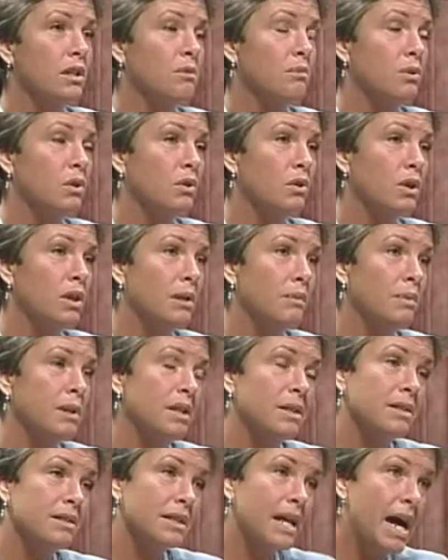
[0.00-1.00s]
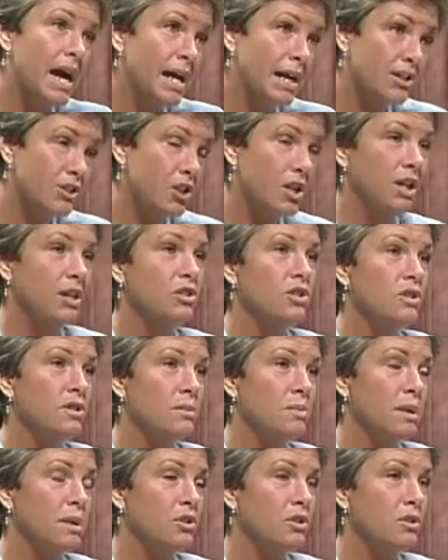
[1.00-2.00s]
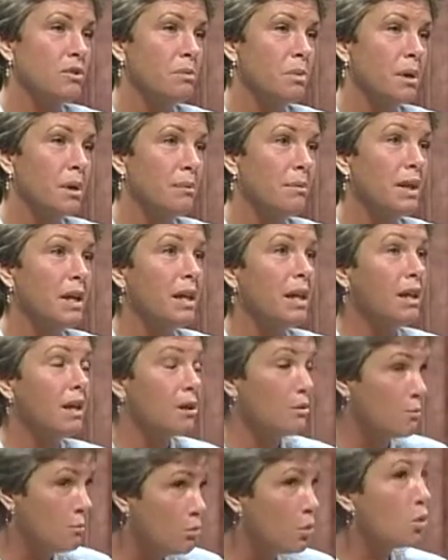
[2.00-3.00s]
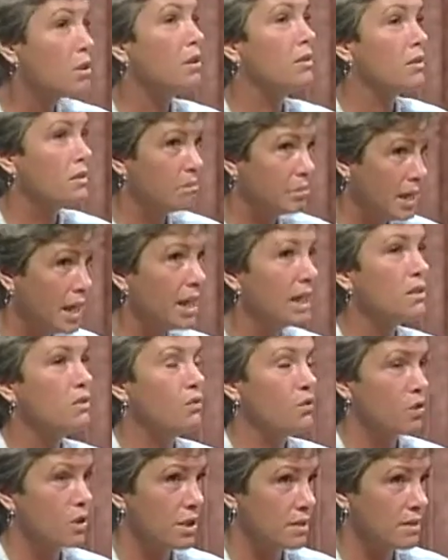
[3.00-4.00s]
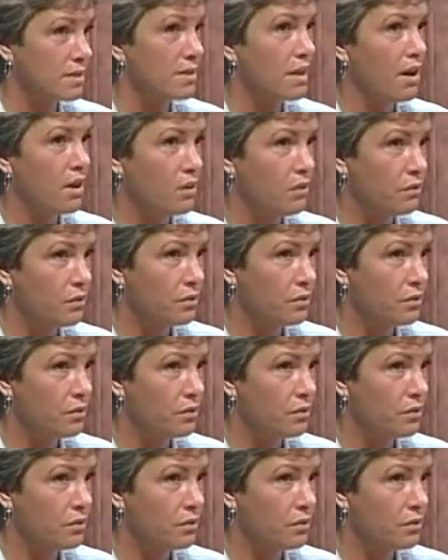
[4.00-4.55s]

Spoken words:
community because Oshkosh Inspection Department more than pays for itself.